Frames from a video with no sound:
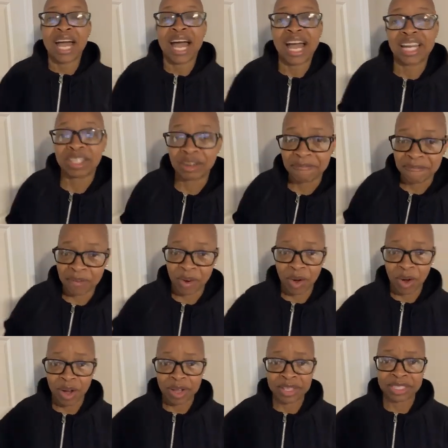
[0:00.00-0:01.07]
And of
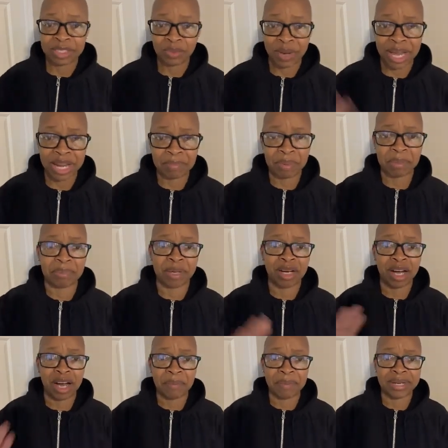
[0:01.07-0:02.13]
course, while people are
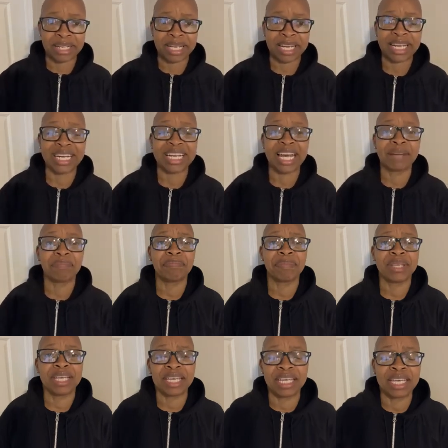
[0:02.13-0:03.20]
coming in, let
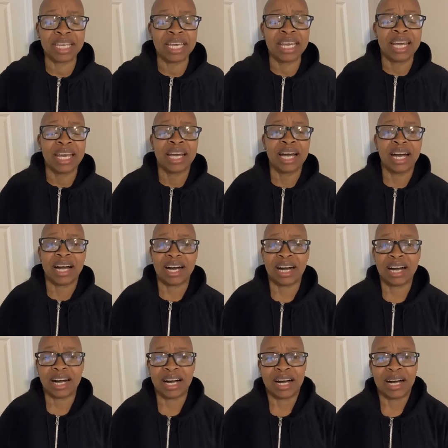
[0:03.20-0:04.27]
me
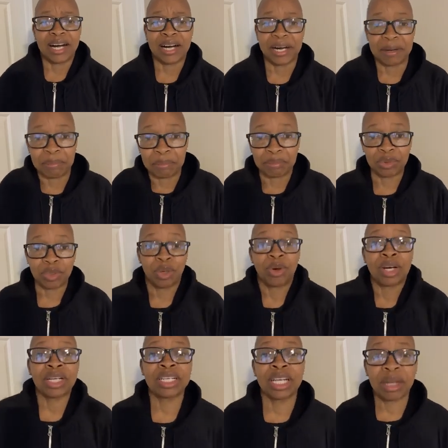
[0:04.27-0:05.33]
talk
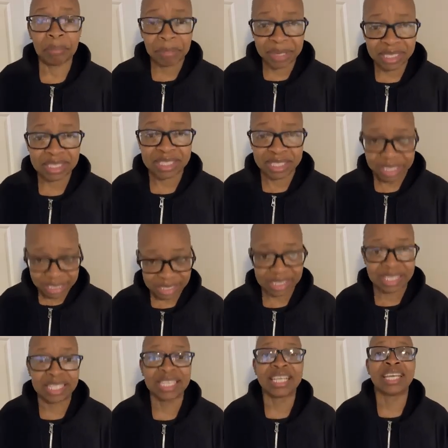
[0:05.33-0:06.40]
a little
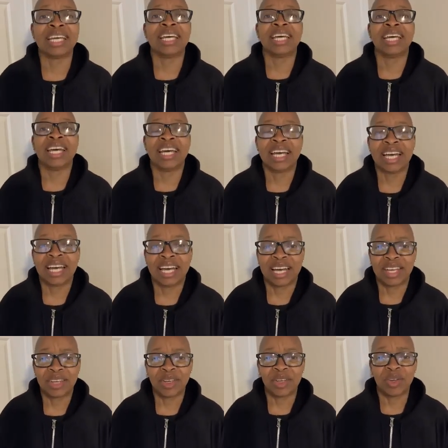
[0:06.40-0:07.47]
business.
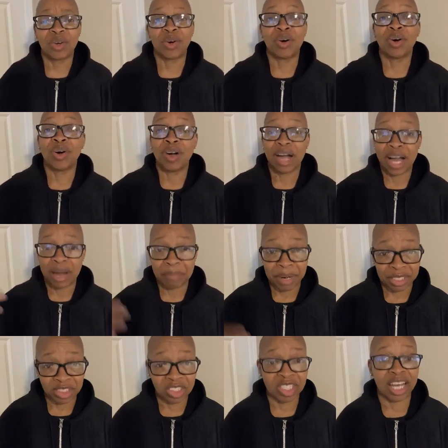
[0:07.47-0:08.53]
My
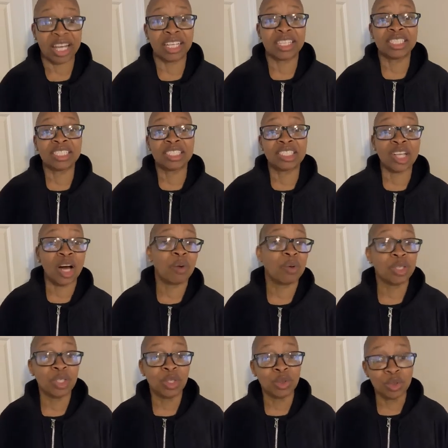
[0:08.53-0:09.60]
channel is now on
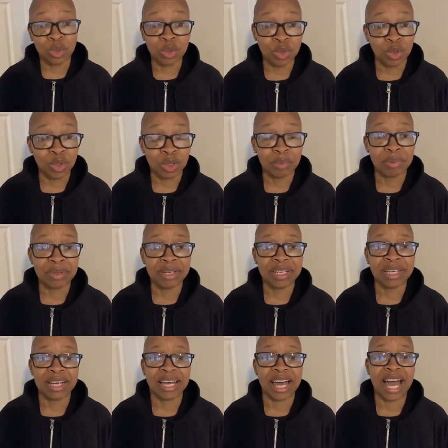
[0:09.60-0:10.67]
YouTube
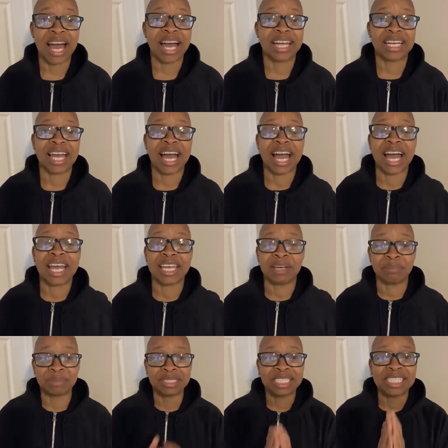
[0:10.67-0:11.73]
and I
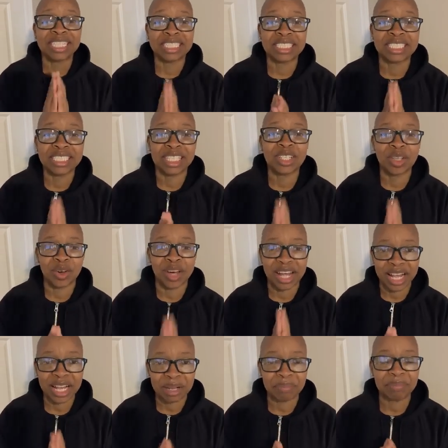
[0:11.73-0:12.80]
am soliciting your
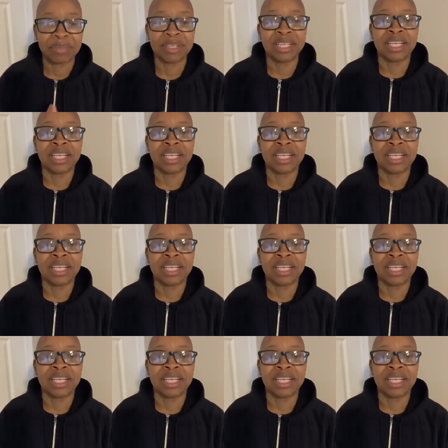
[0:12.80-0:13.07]
help.